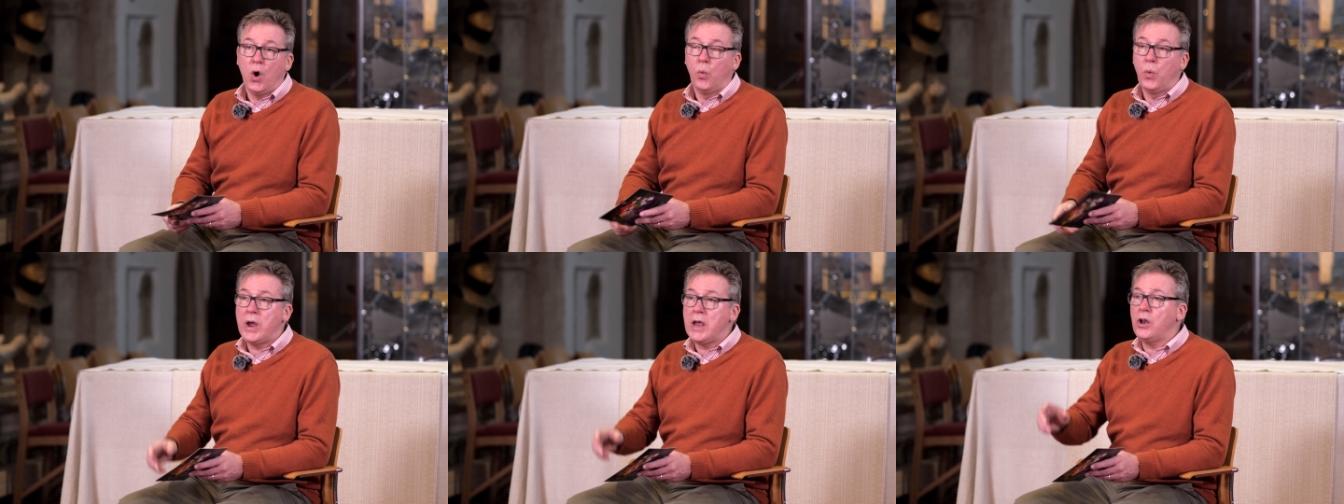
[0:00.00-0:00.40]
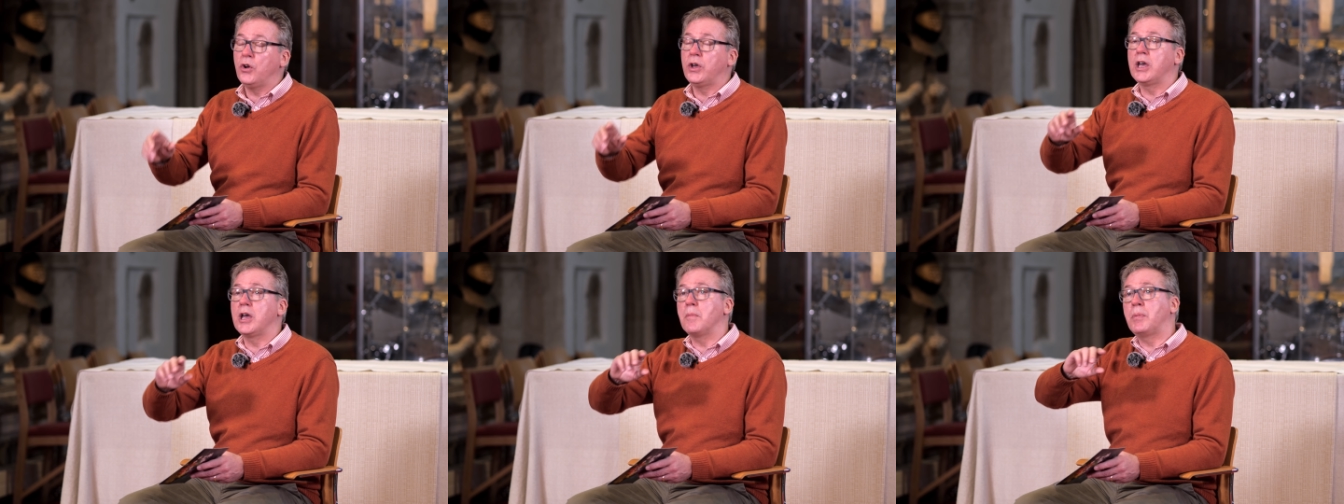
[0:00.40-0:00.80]
we're
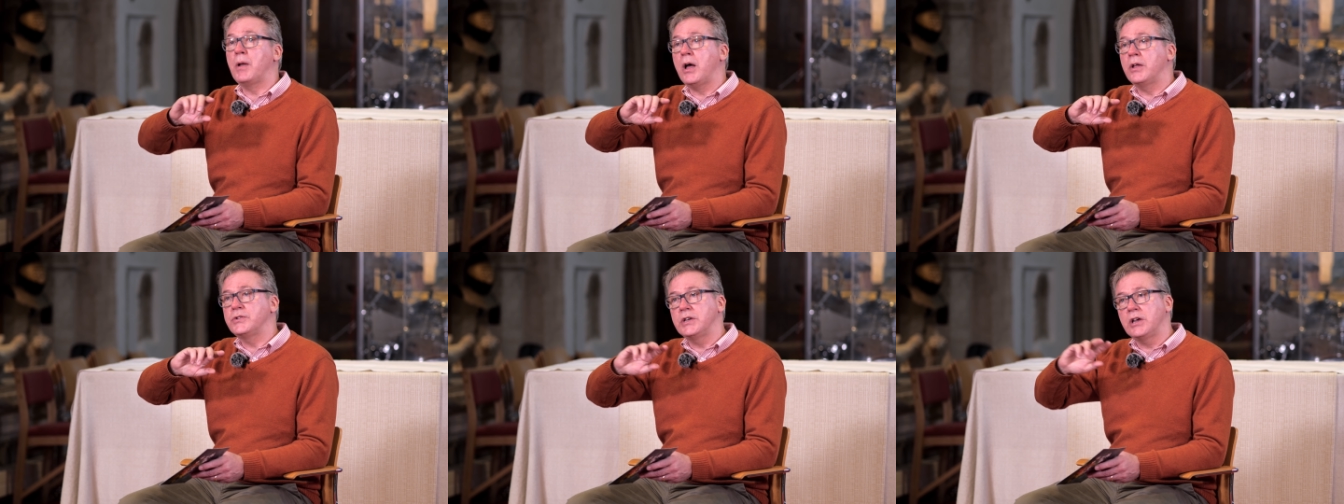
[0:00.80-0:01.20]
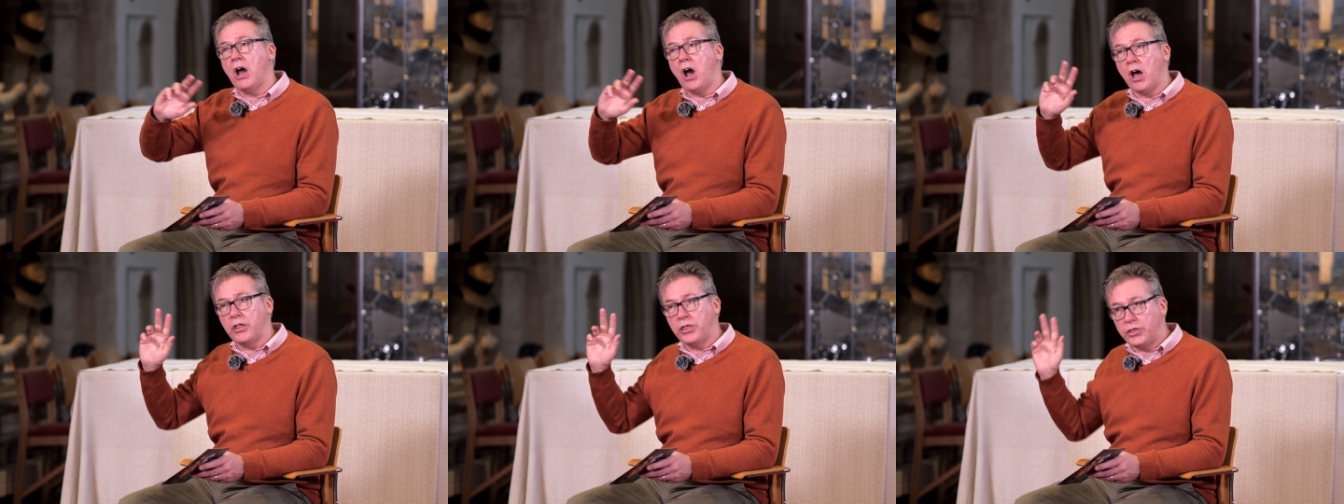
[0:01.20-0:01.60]
looking at planting
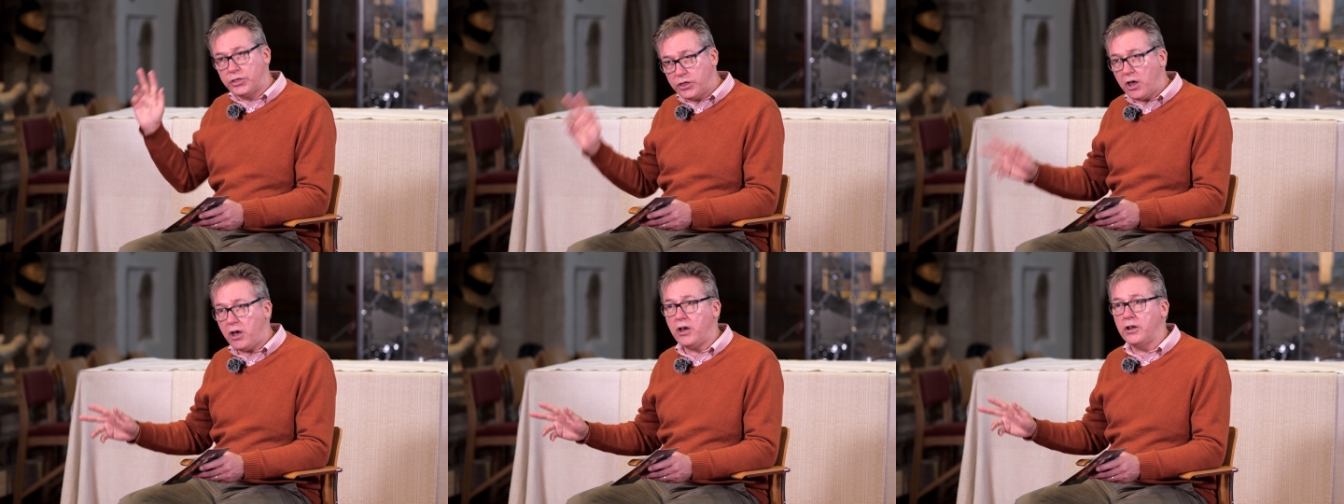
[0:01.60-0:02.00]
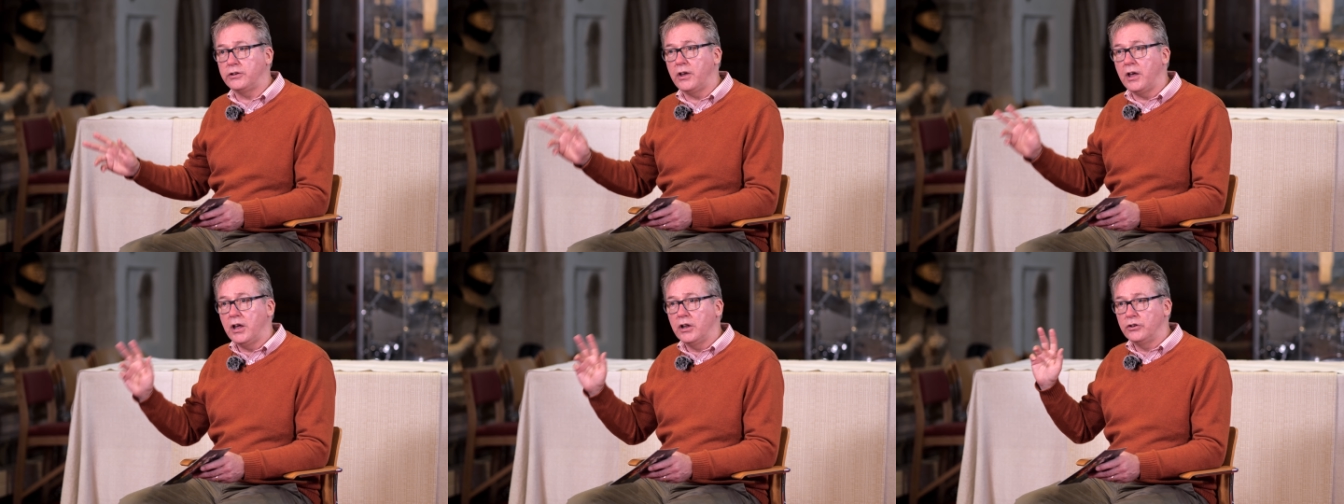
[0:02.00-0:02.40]
our
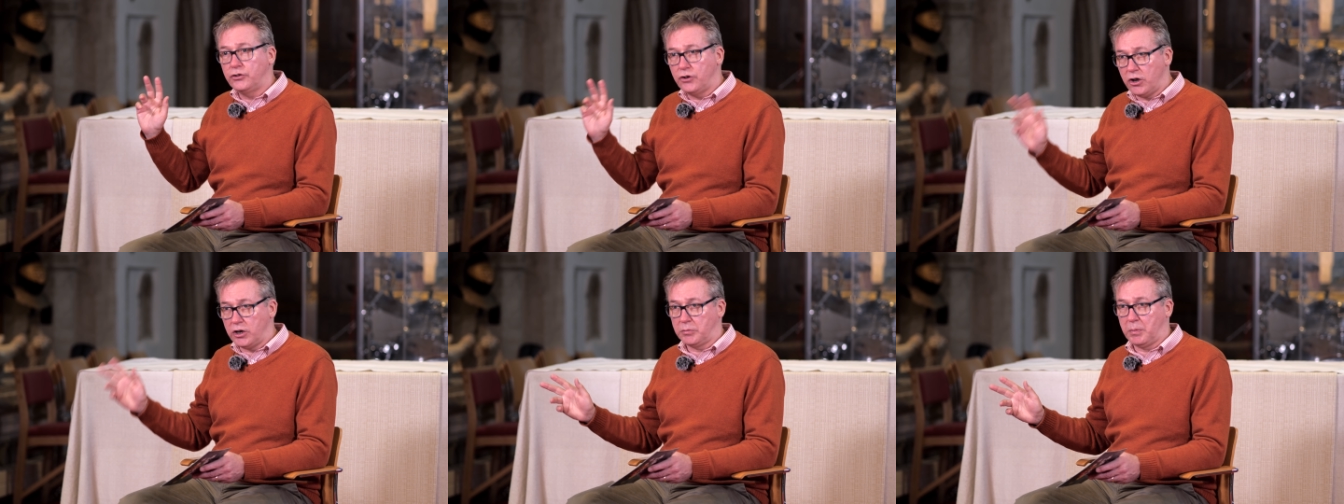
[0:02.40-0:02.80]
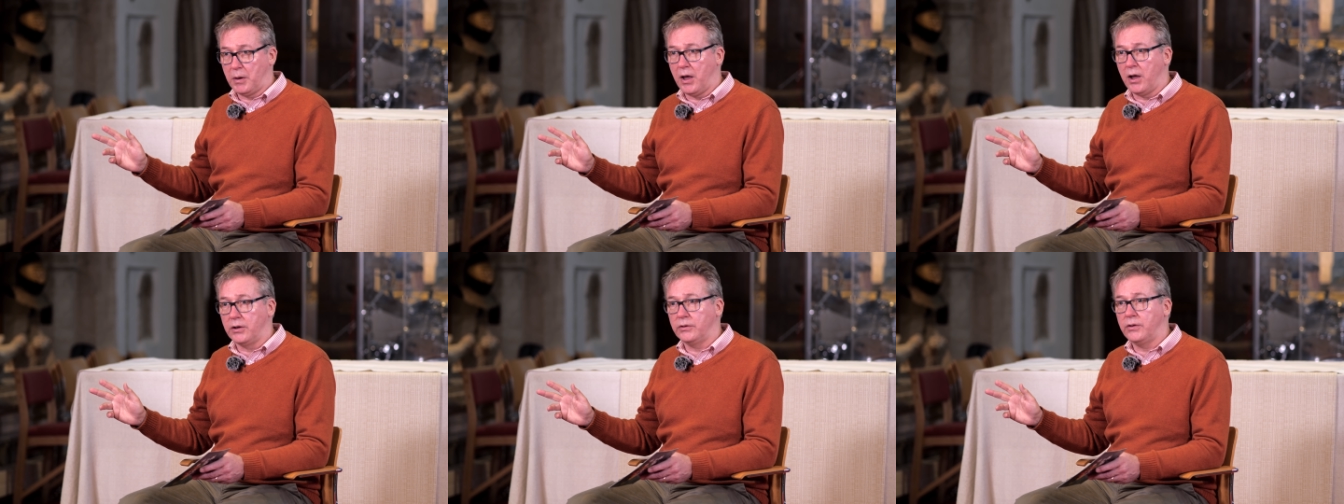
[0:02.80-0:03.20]
third church
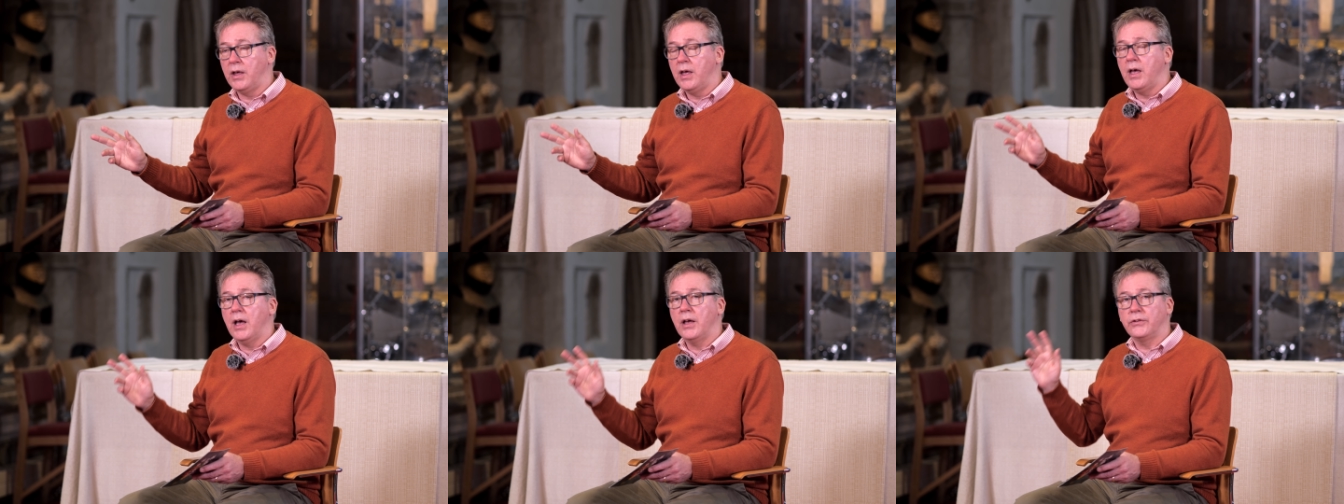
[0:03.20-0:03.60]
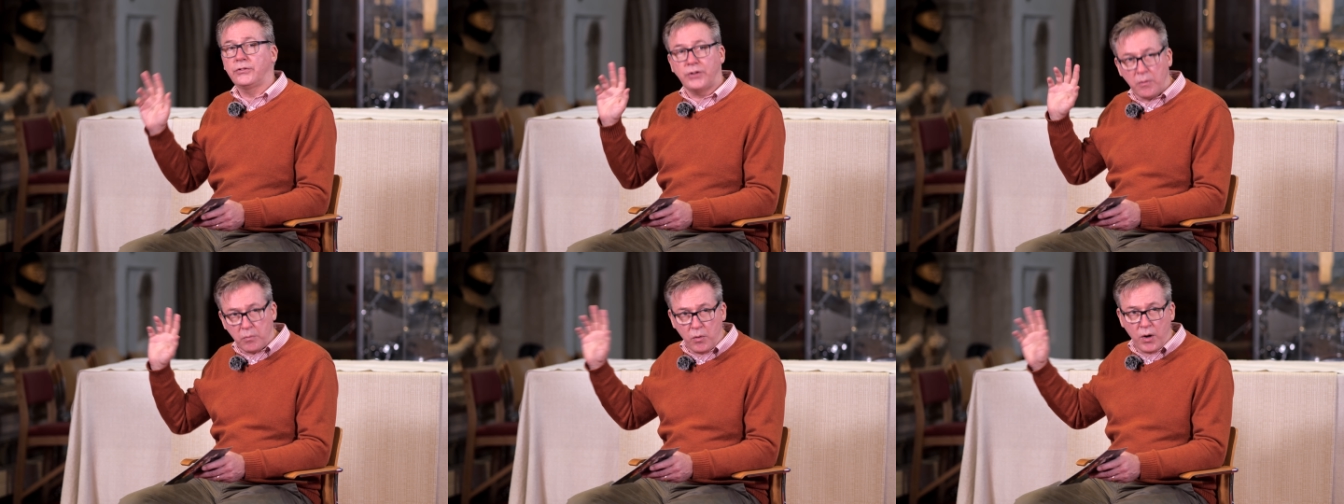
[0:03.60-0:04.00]
plant uh,
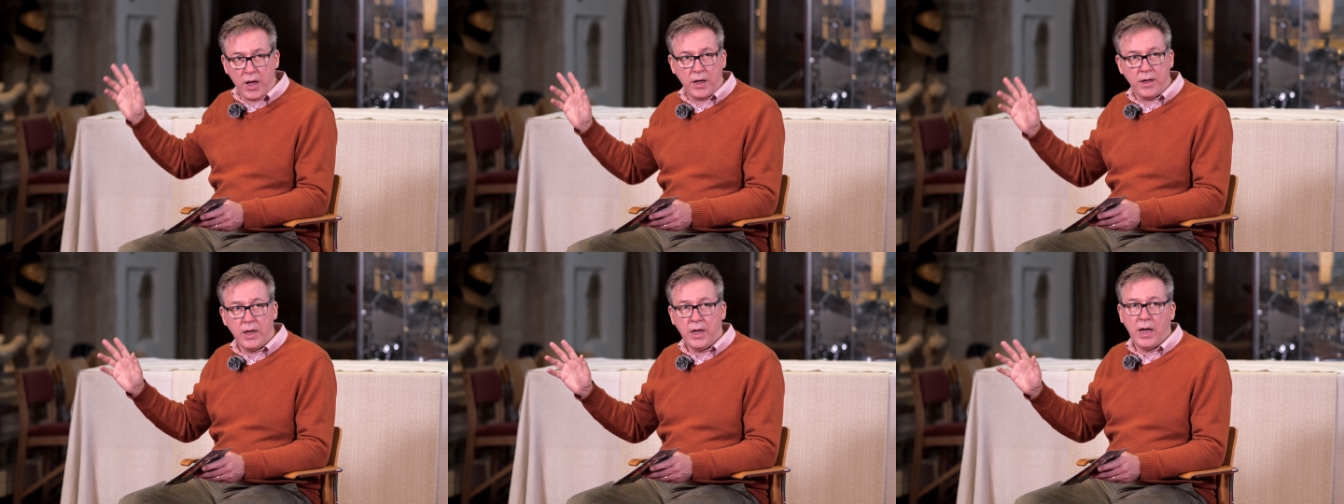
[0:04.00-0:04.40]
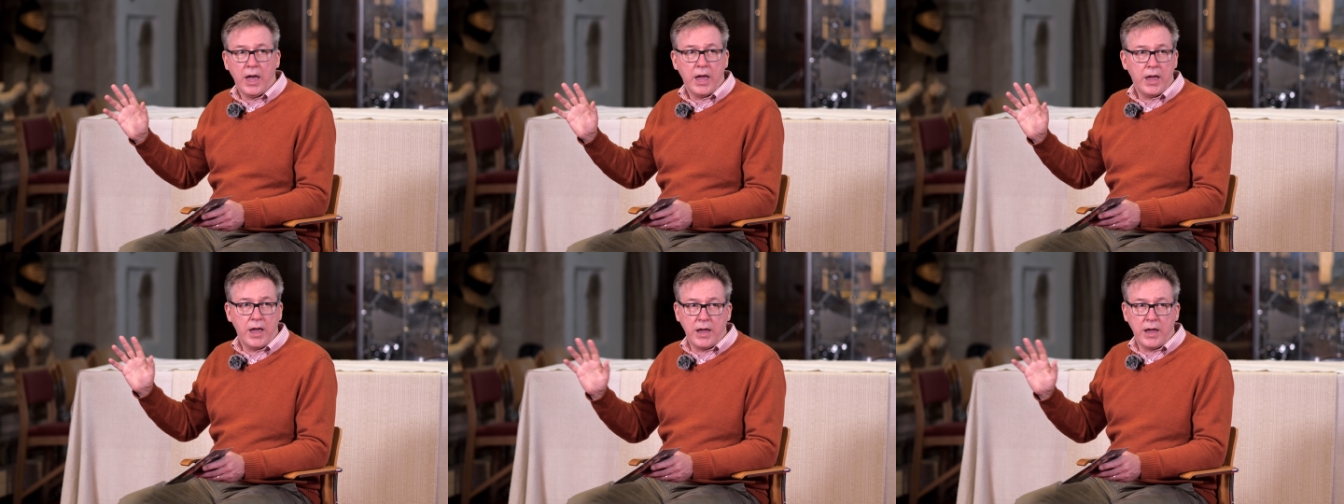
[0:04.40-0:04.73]
somewhere in,